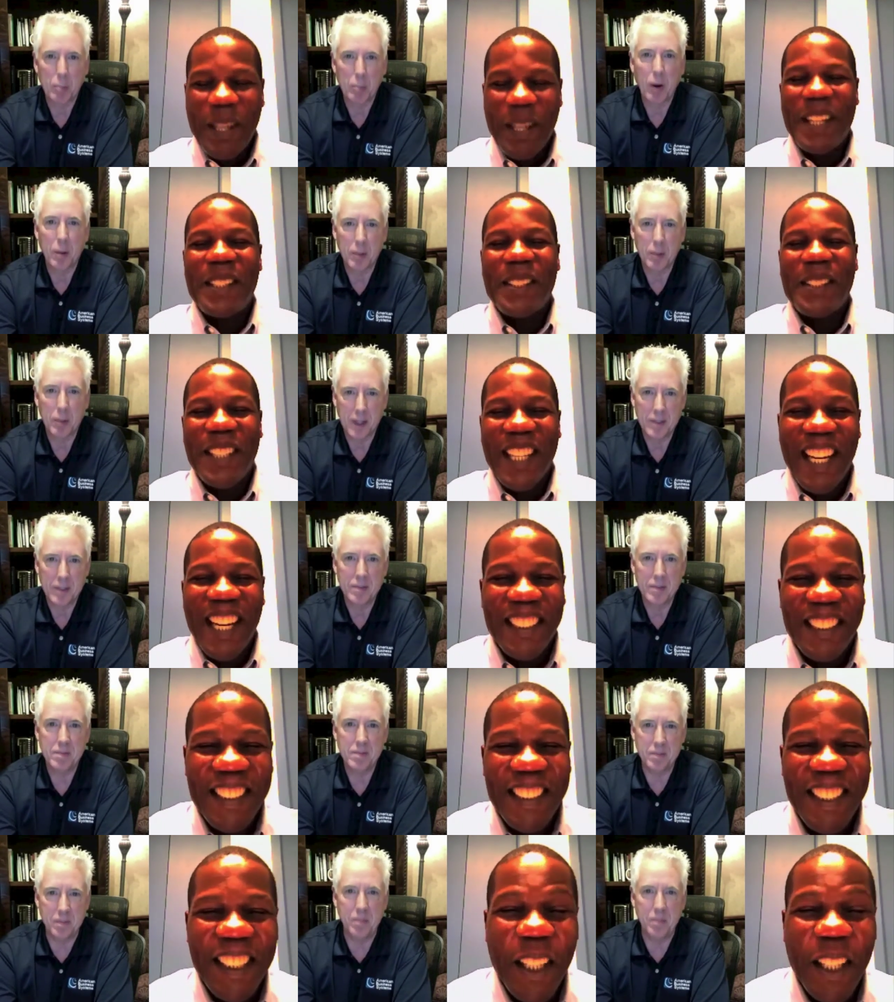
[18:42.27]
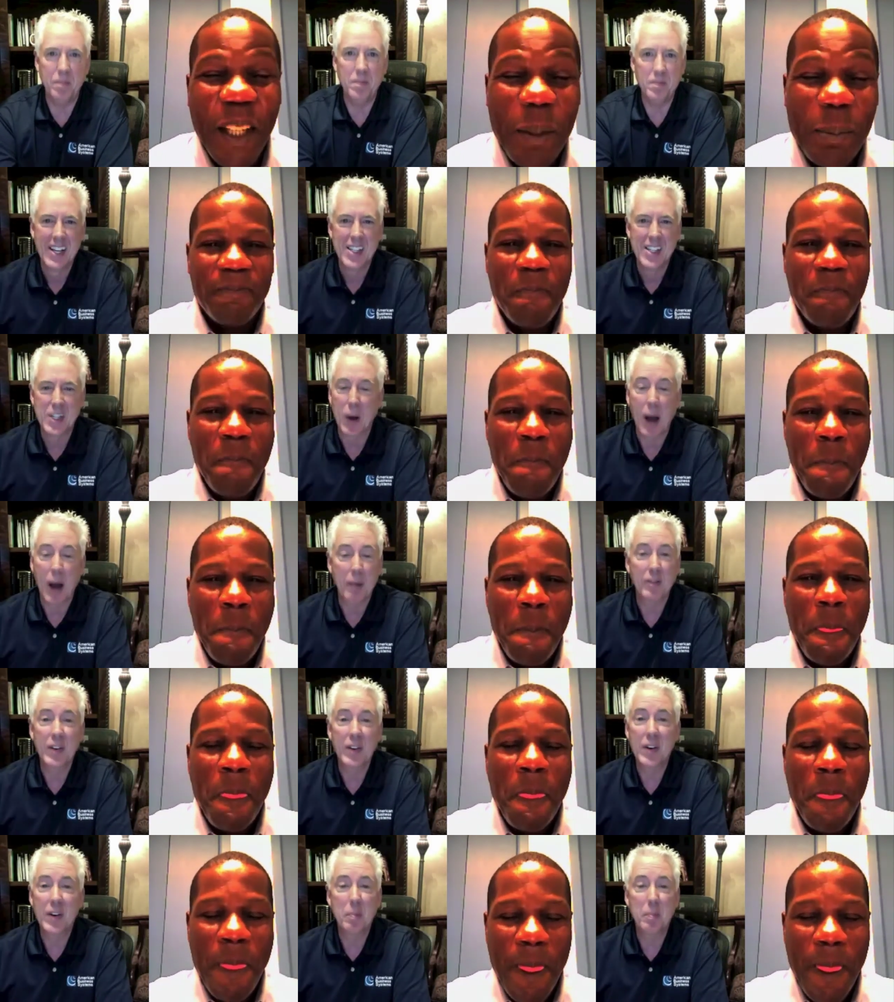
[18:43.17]
Speaker 1: wanted you guys to know. So
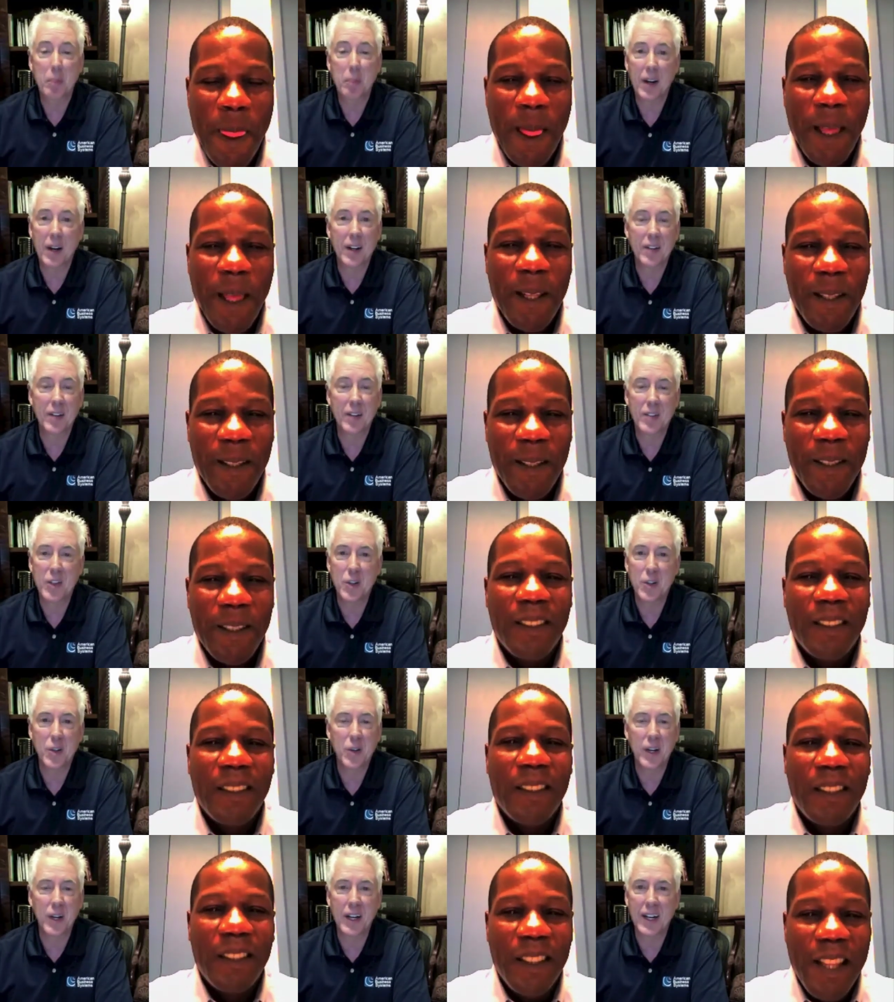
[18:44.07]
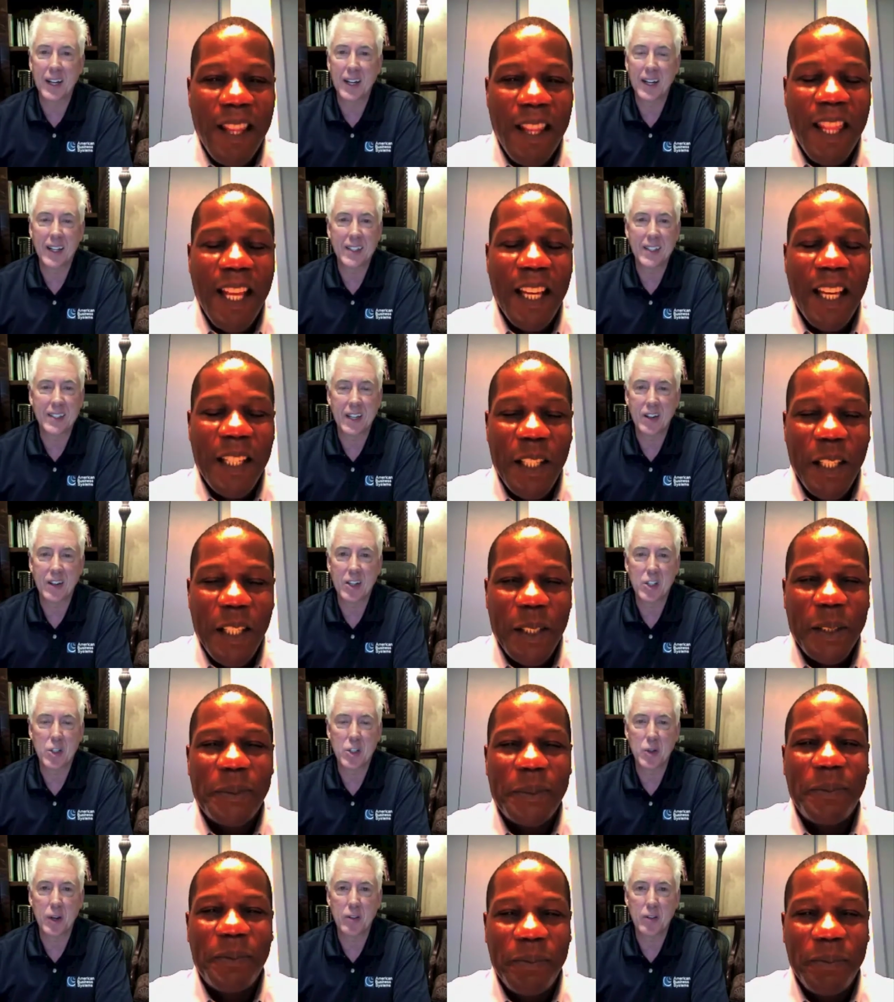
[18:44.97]
I'm very proud of you,
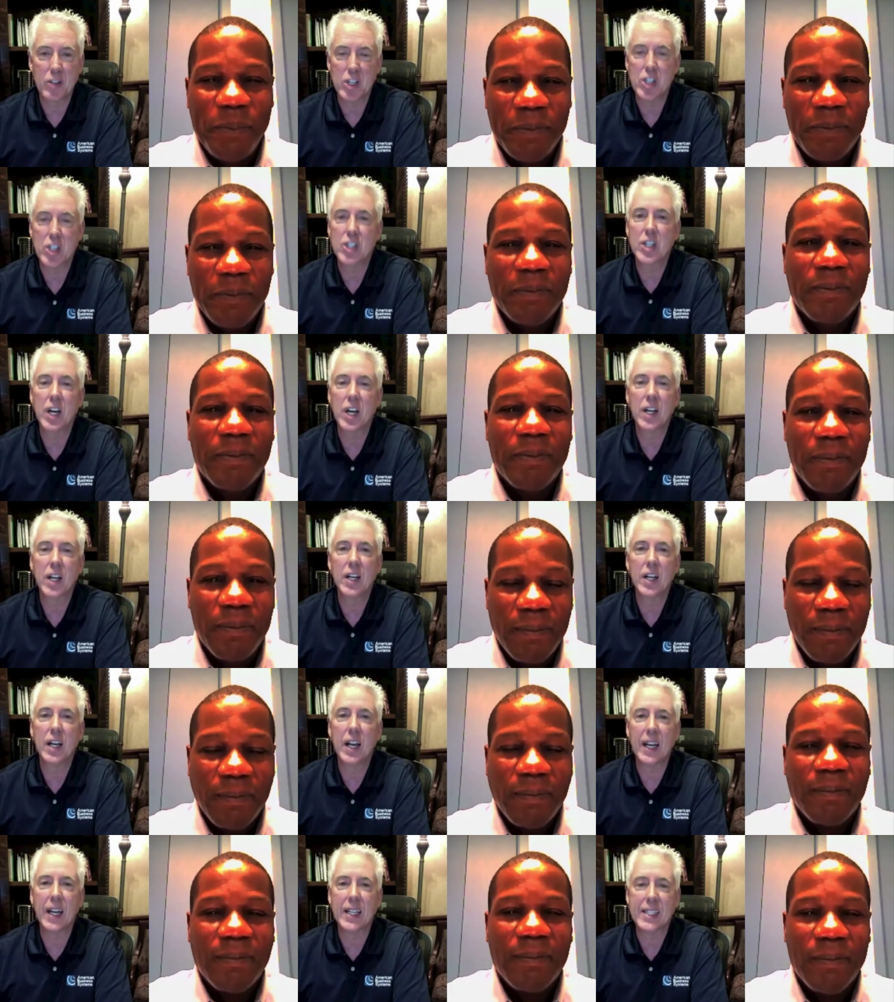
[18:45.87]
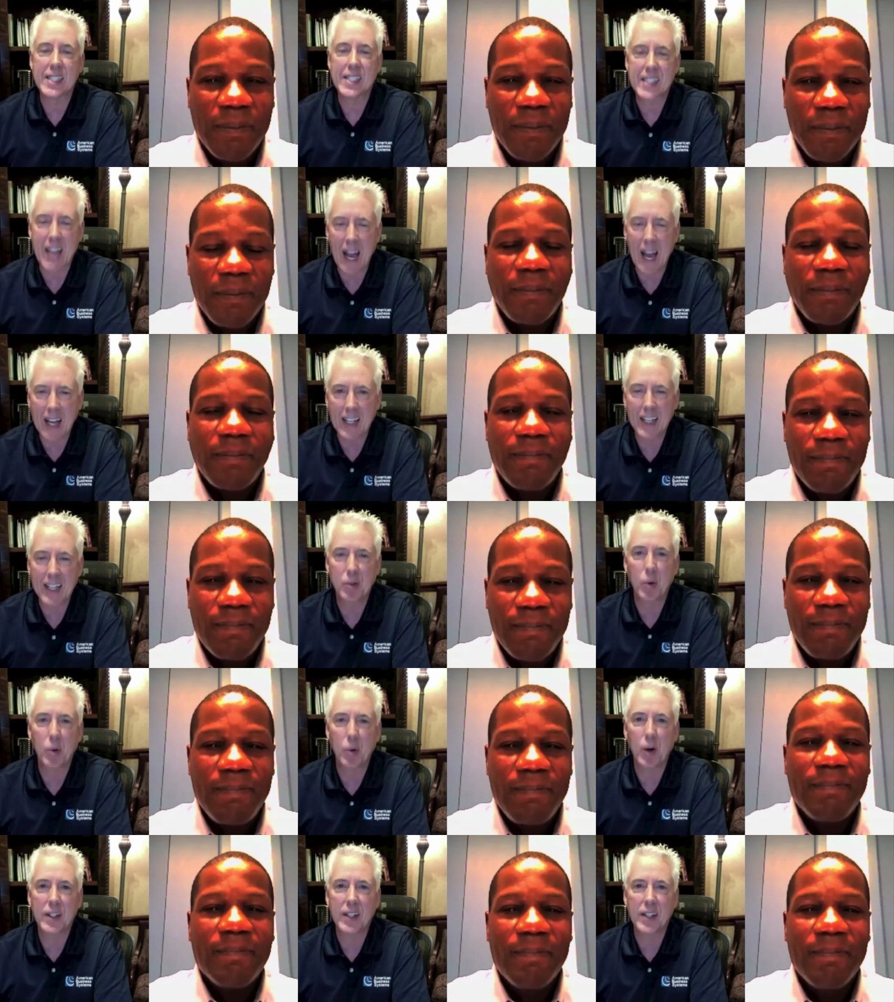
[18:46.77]
Terrence. Yeah. You have just done exactly
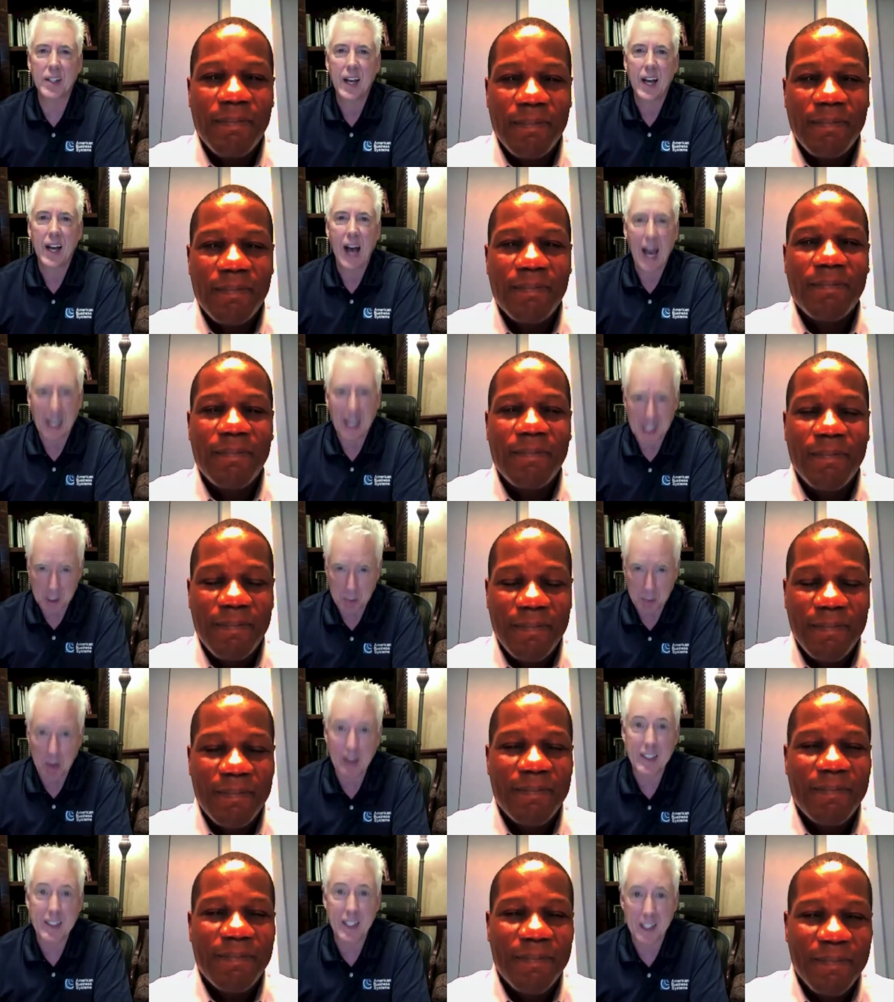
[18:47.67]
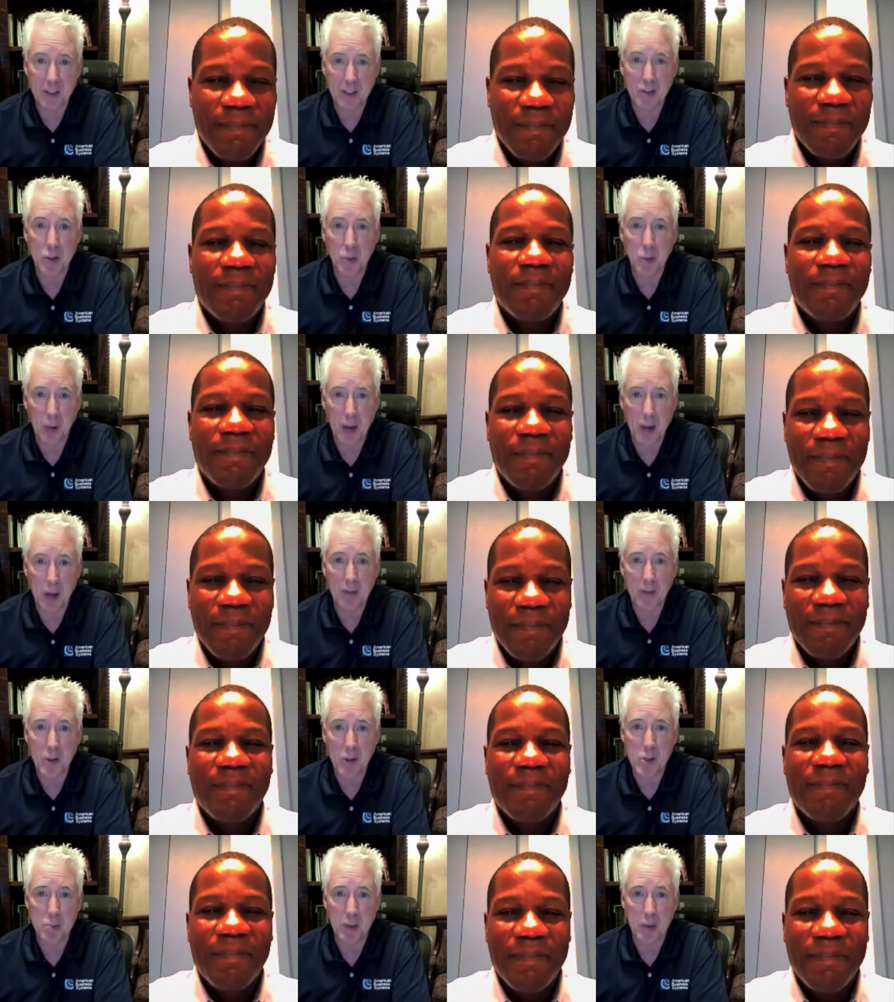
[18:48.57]
what I expected of you when I
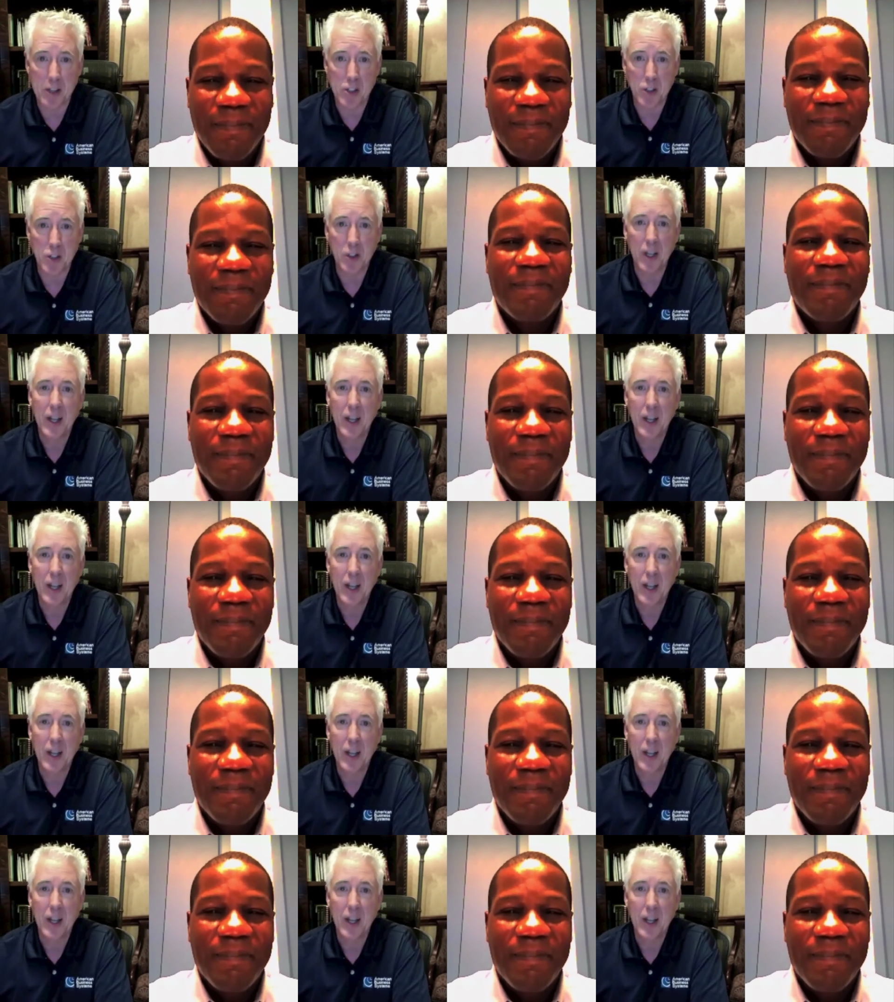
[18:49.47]
first met you.